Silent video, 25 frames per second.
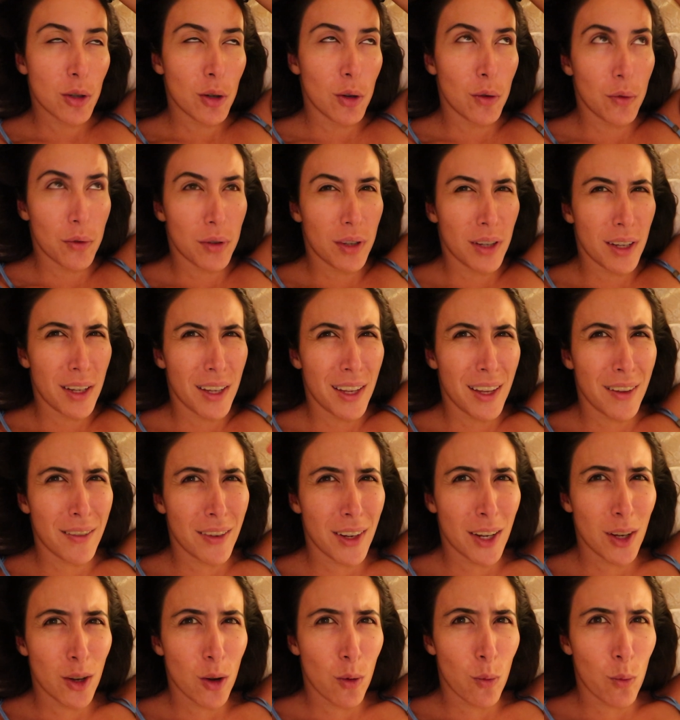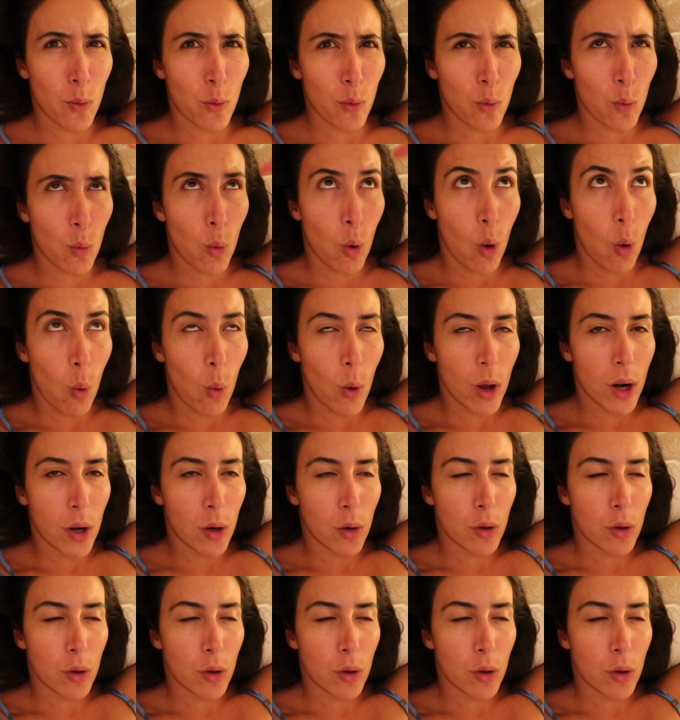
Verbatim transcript: of the evening of what went